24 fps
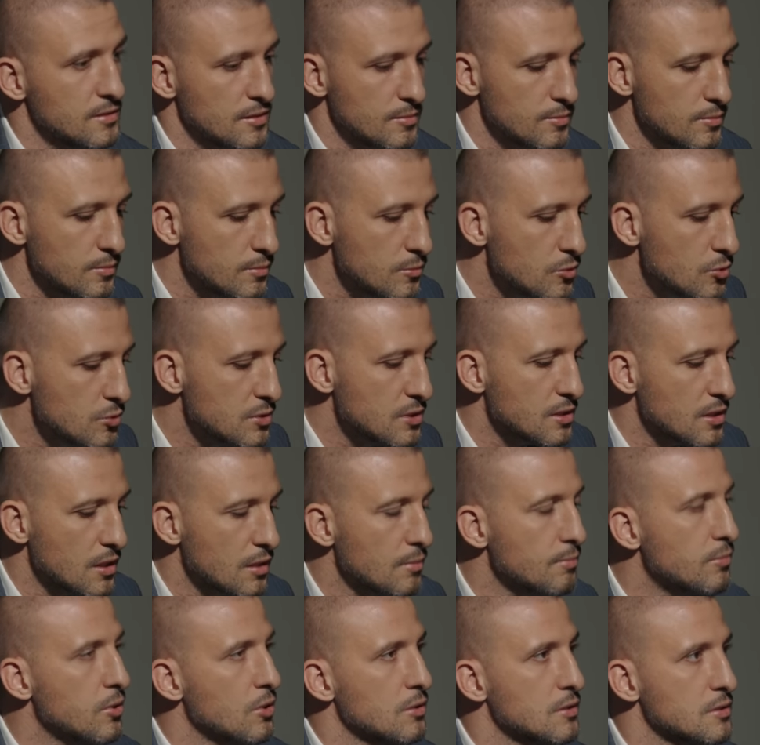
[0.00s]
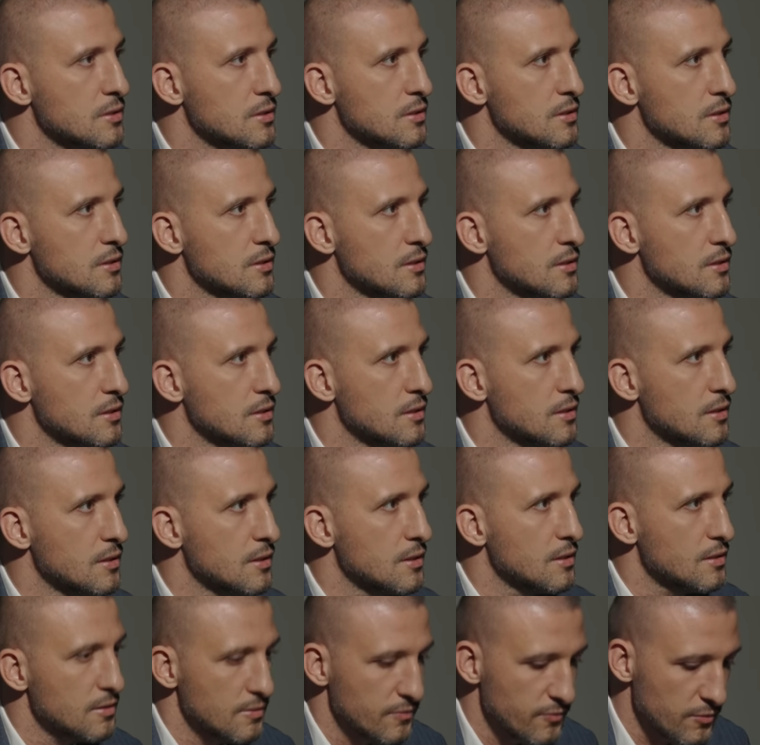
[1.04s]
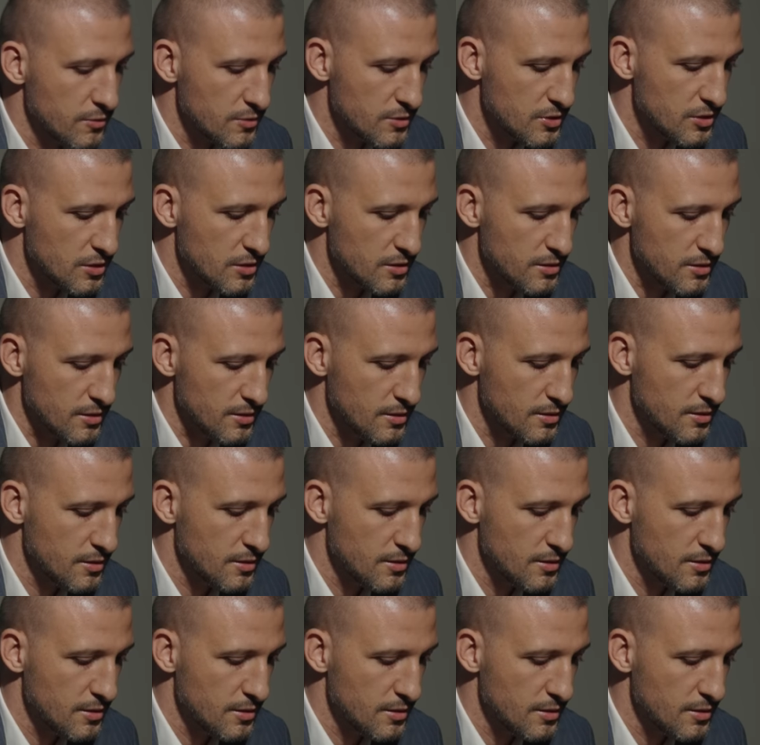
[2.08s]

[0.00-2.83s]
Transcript: It's a musical box for children.